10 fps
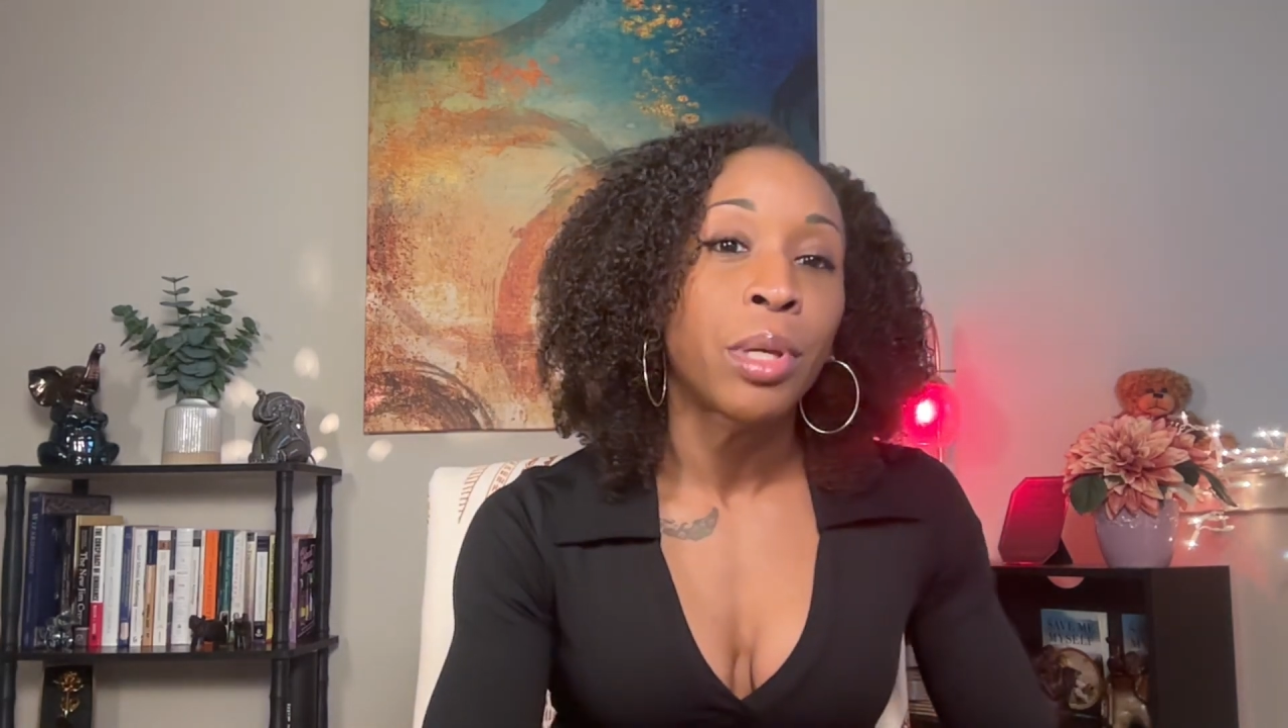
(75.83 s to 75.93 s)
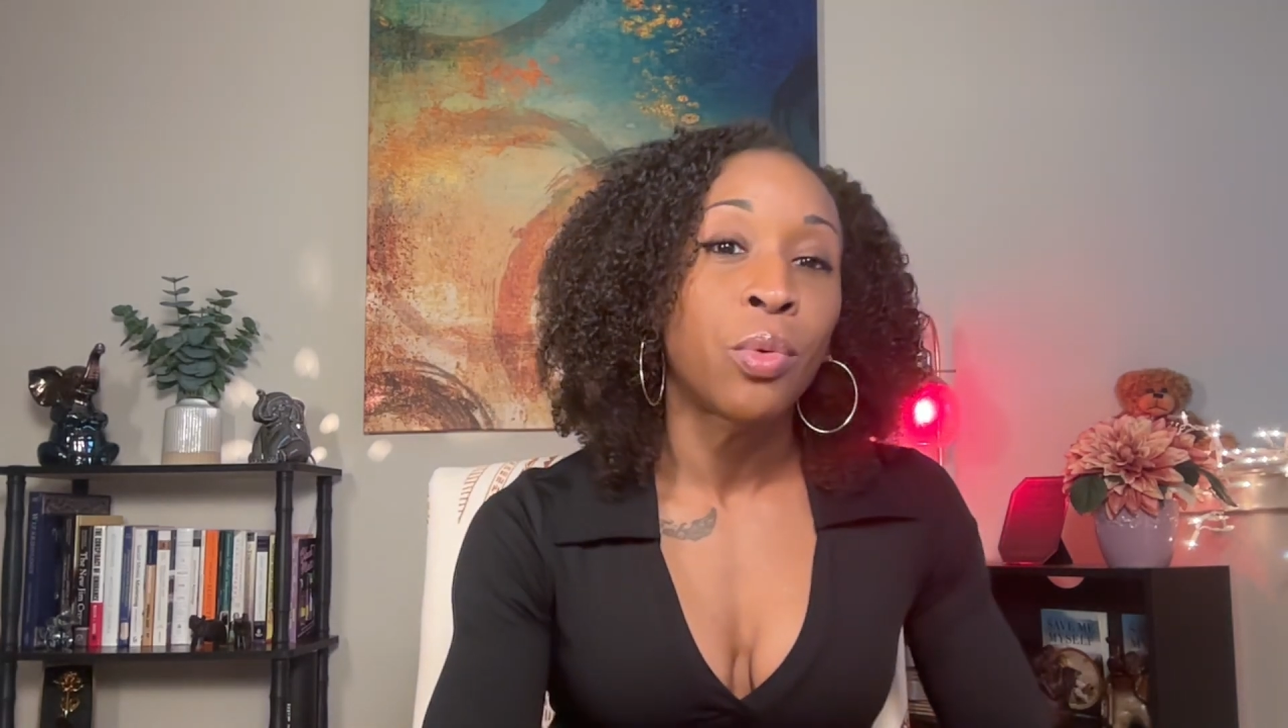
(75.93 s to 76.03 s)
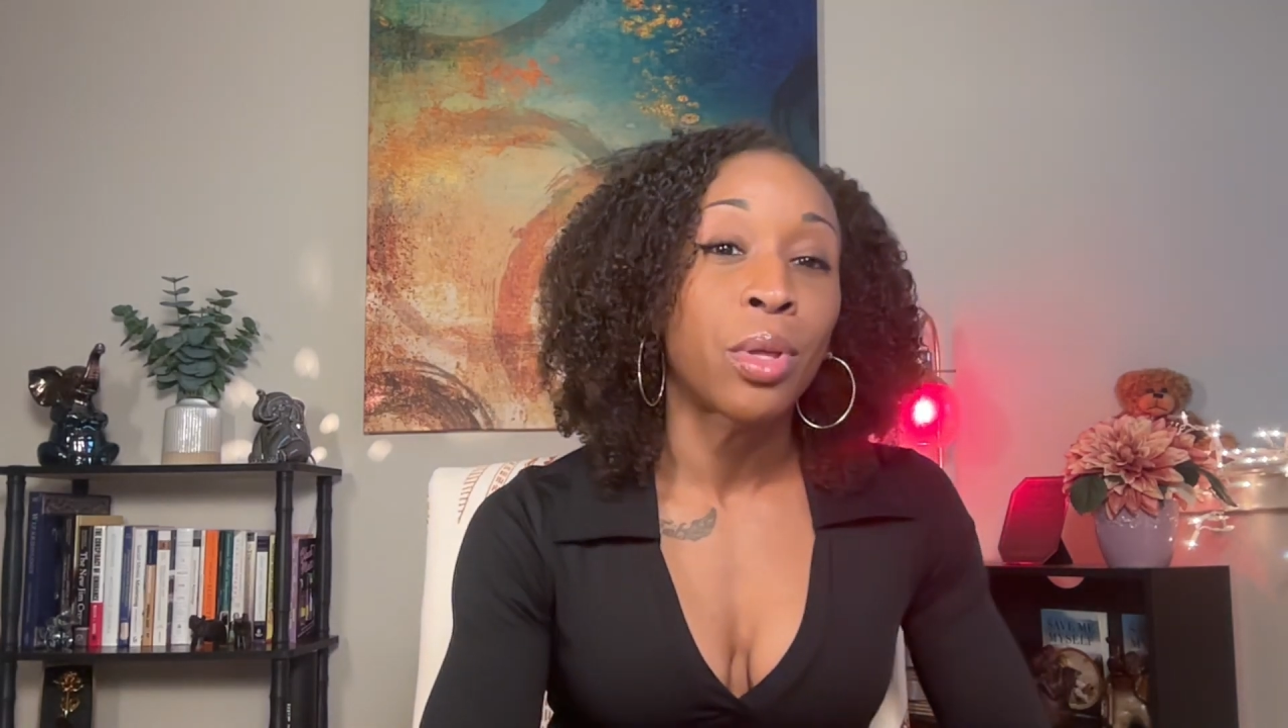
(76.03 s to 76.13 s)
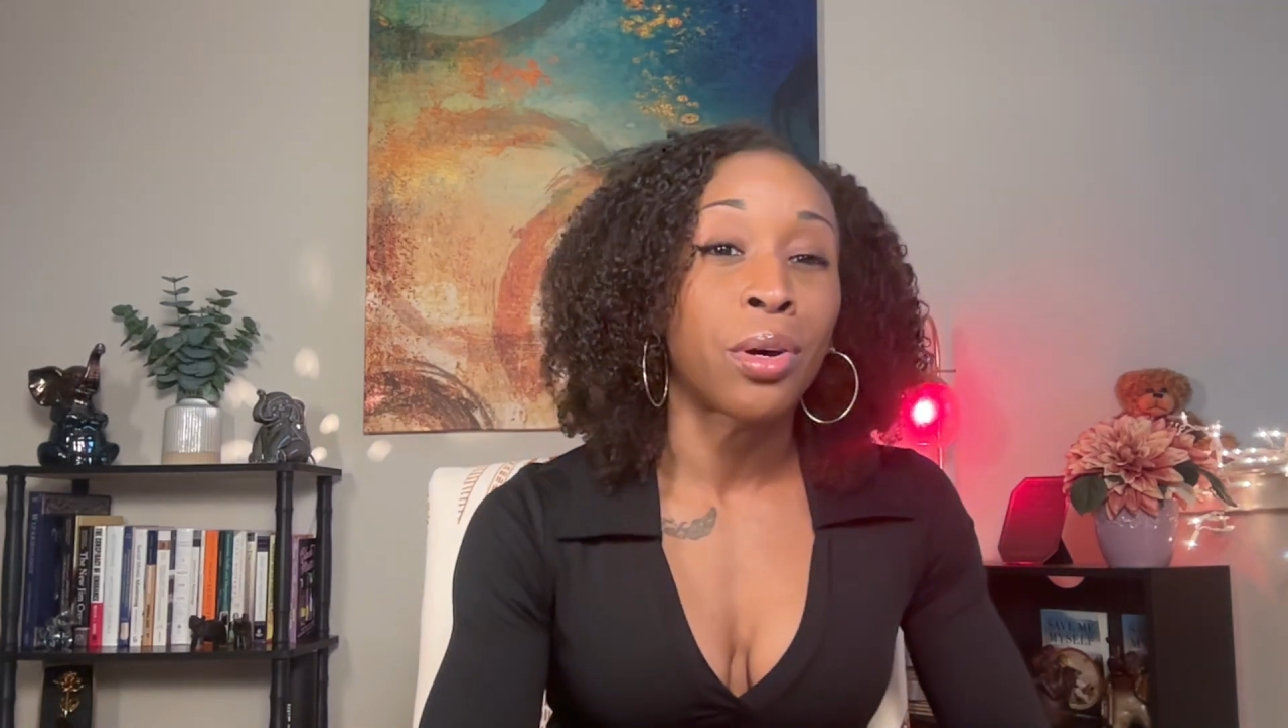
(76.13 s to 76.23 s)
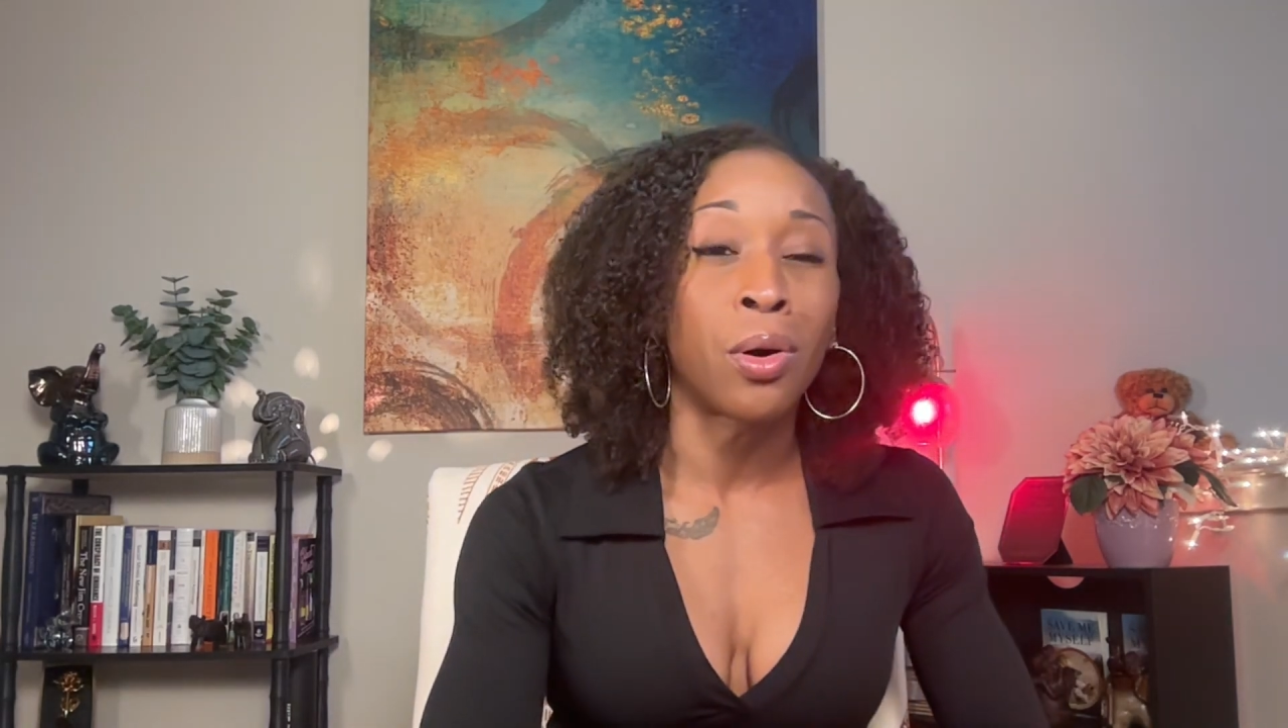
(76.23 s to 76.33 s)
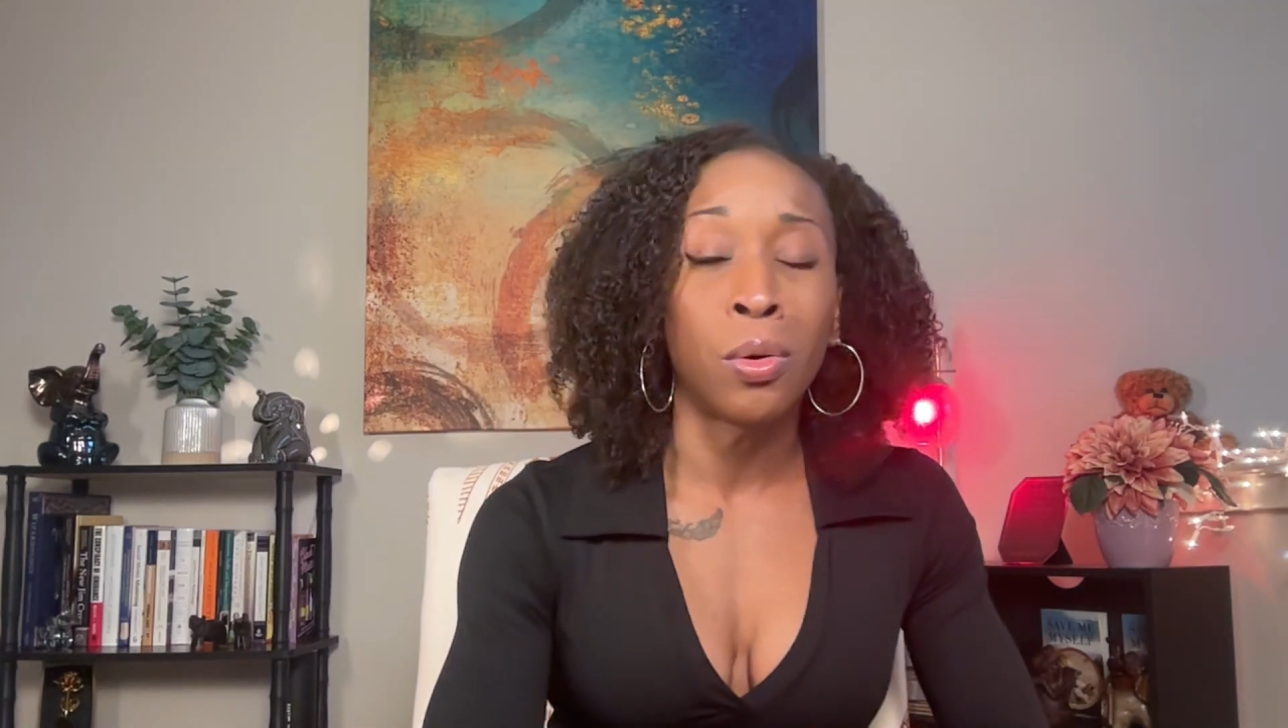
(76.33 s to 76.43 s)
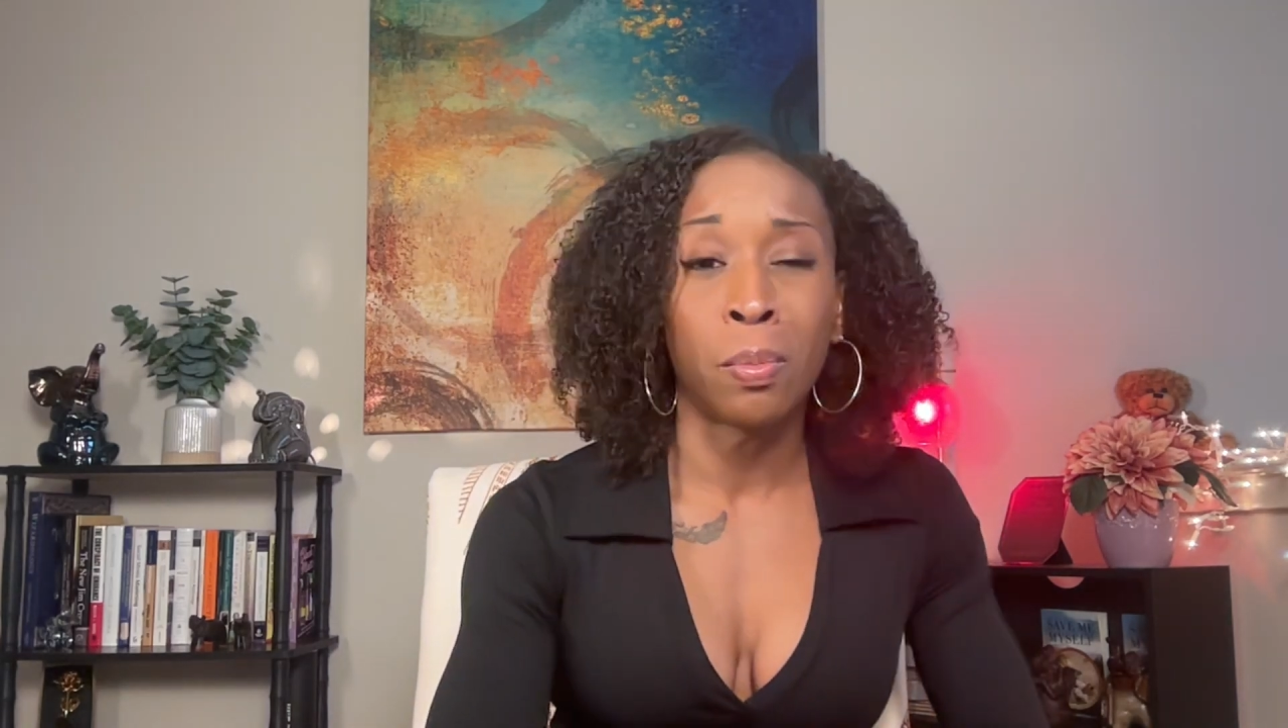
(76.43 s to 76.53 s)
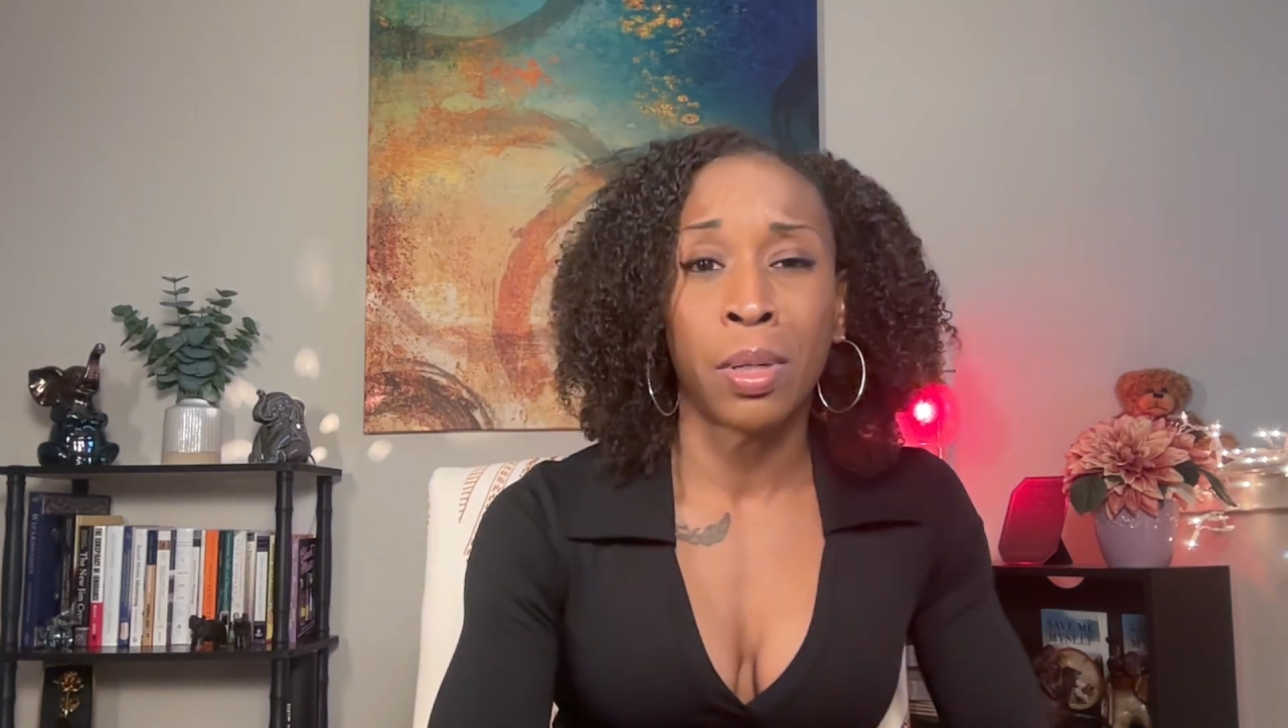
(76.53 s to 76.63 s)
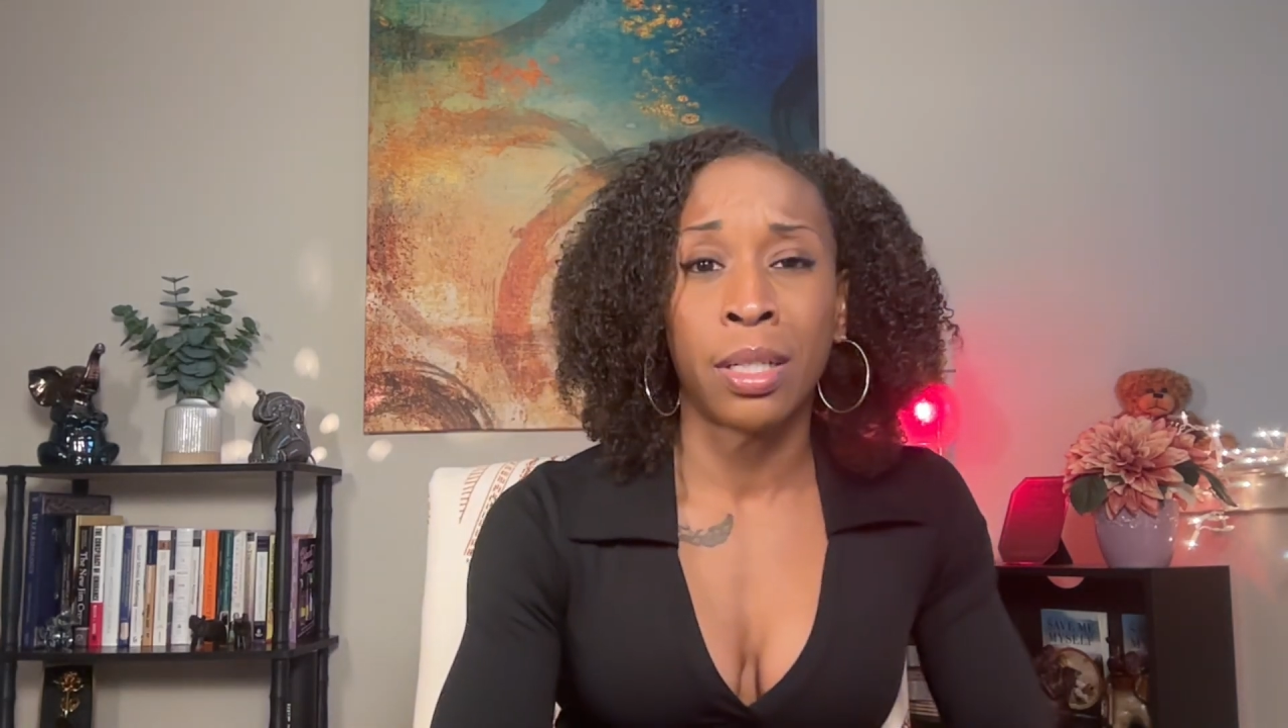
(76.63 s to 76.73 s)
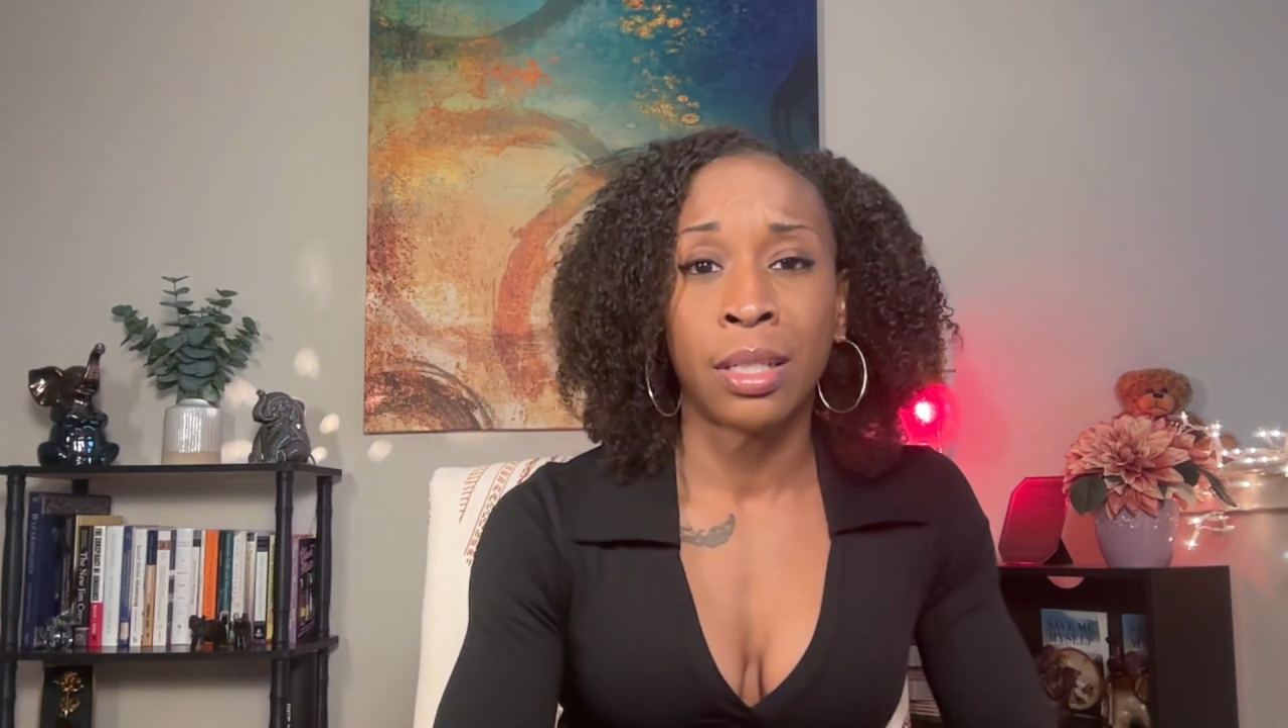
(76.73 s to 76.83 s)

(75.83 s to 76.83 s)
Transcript: you with hope